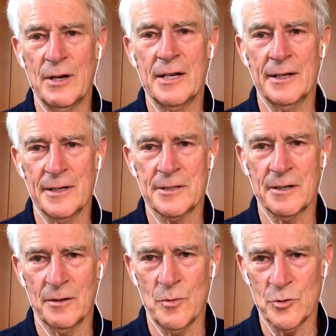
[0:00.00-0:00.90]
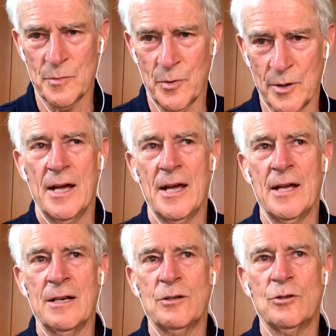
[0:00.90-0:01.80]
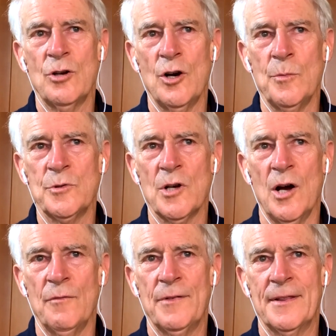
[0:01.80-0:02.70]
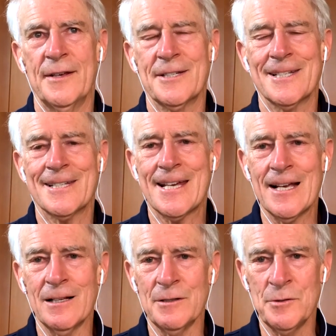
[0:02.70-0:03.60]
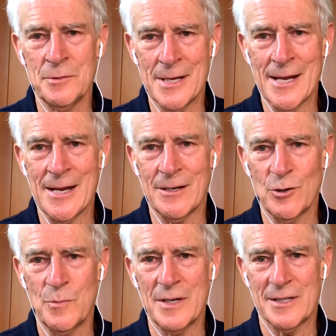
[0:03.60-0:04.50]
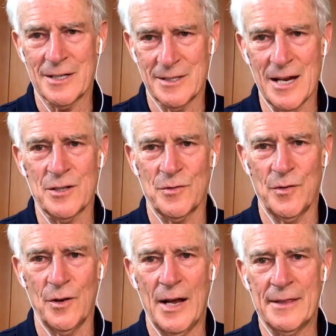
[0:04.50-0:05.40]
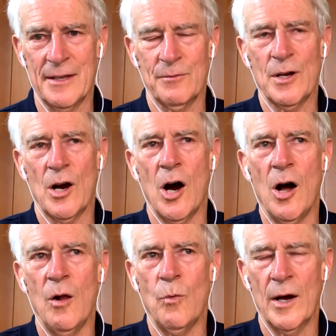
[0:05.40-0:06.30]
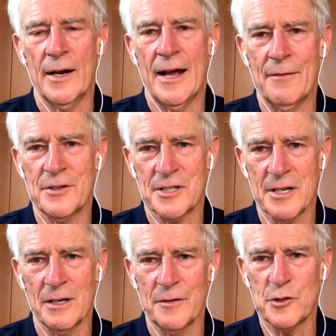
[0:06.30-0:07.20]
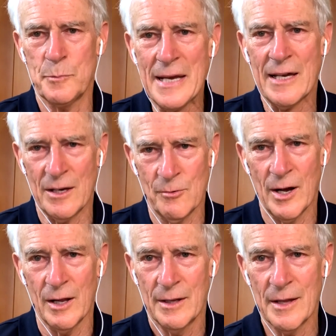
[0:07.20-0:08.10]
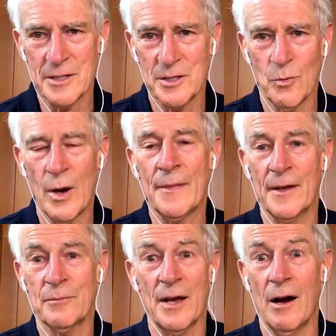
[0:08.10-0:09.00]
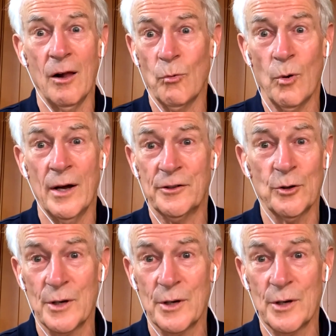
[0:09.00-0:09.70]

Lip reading: reading and listening are the most important. In terms of the skill you need to be successful, I think we all want to have the skill of speaking well. That's the one that we all want to